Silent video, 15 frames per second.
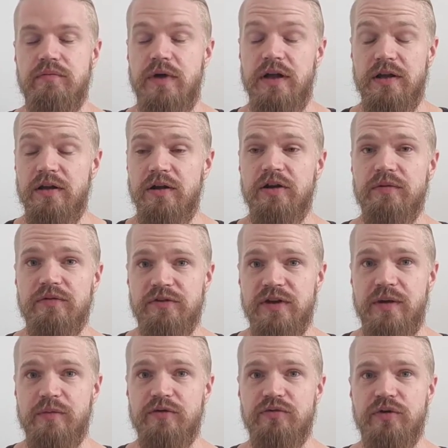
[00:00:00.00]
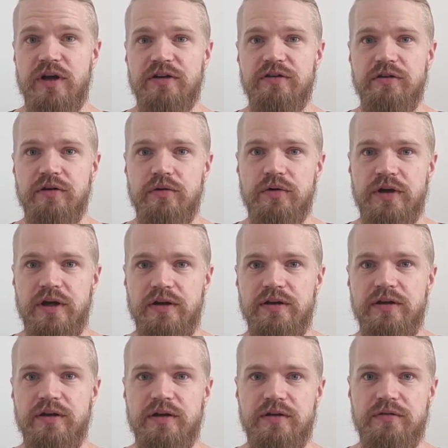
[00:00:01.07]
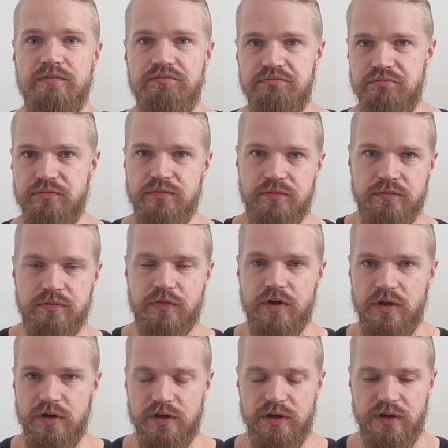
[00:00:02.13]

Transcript: a lot of the time, if you actually look at it in